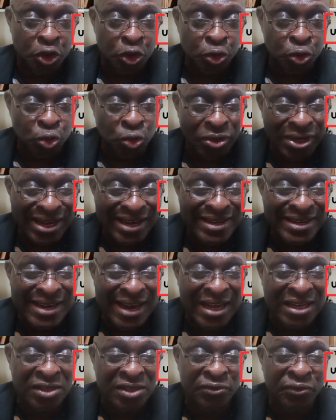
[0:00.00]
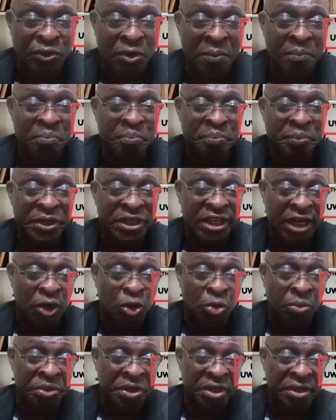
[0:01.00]
You get that from Peter
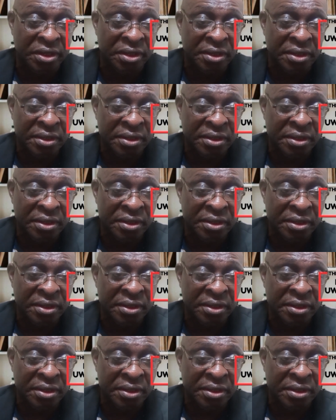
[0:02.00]
Obi,